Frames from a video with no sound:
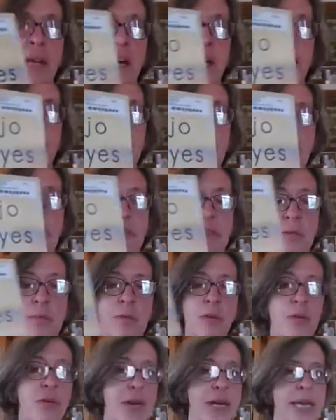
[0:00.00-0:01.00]
of
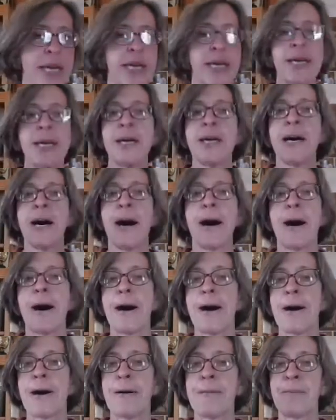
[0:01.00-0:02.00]
Troublesome Creek,
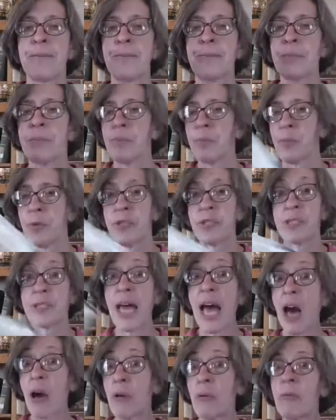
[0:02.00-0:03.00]
which is
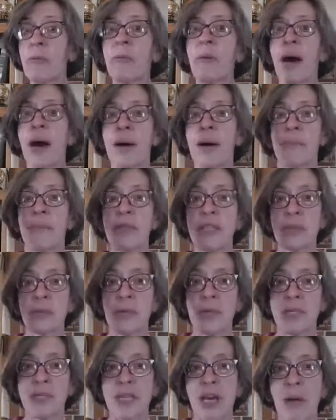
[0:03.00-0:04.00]
out. This
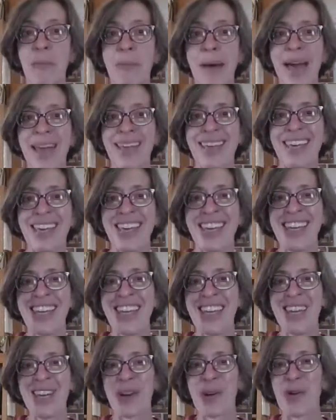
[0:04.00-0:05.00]
one is now back
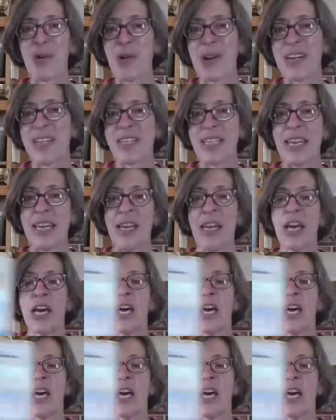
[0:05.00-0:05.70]
in quarantine.